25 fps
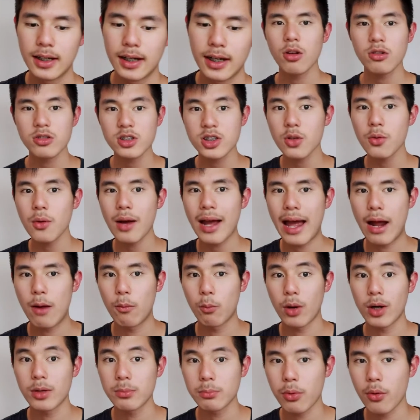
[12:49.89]
Also, at
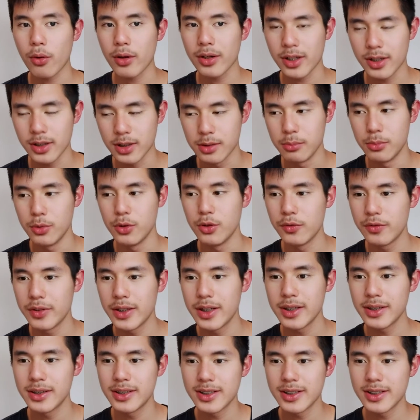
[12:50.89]
one point in the movie,